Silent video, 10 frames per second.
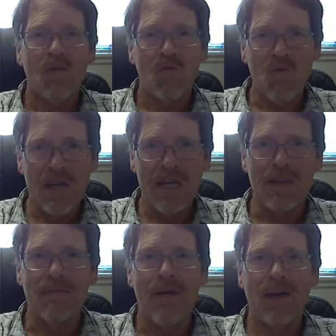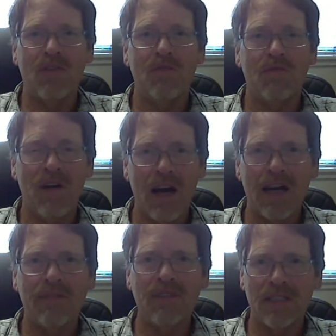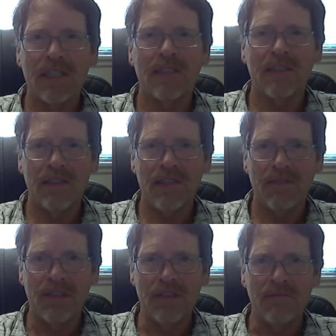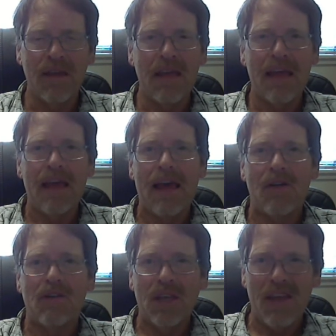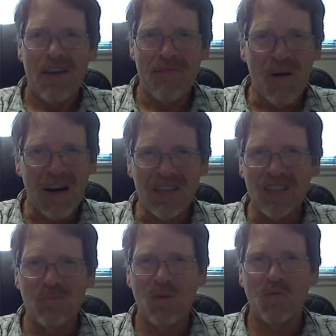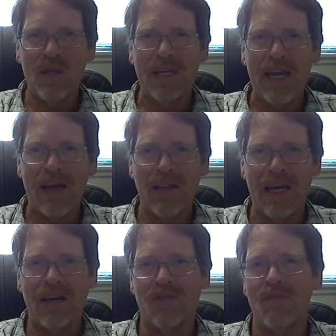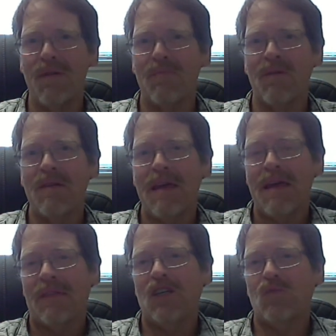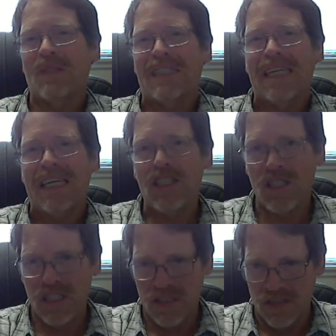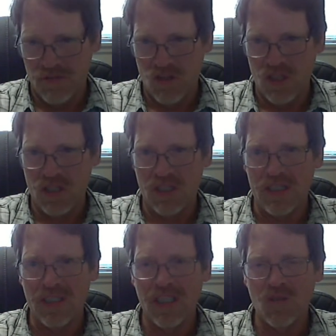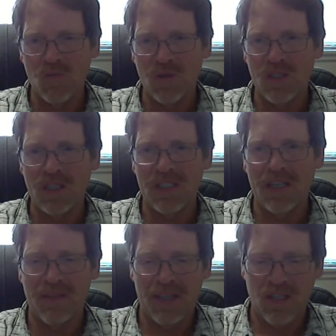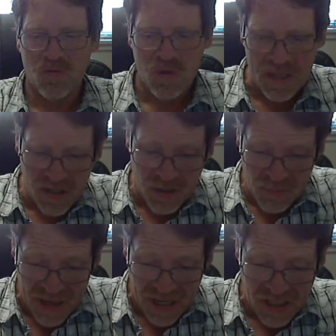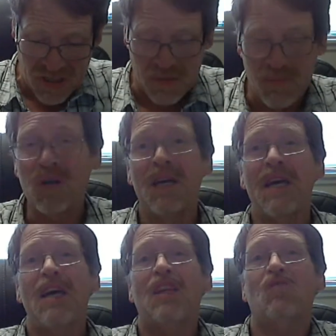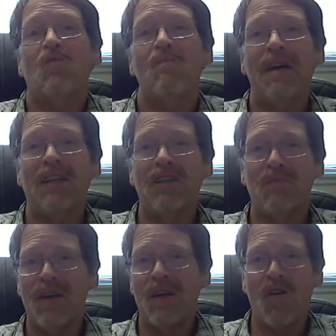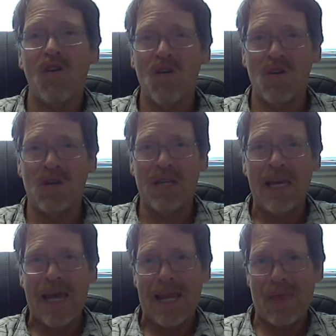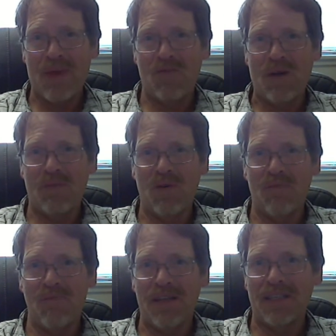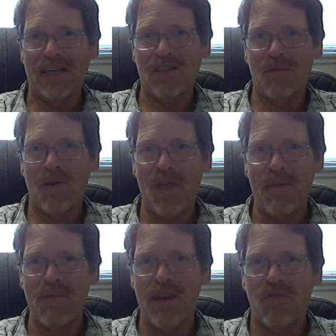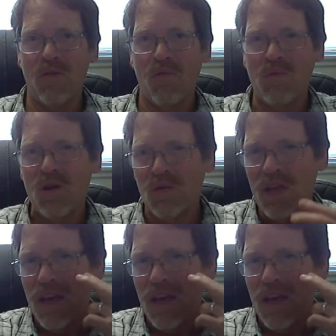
read Matthew 5, 6, and 7. If possible, read it out loud. Remember, these were teachings of Jesus. These weren't just some things written on a page in a book. These were meant to be heard. And I think we miss out some of that benefit when we don't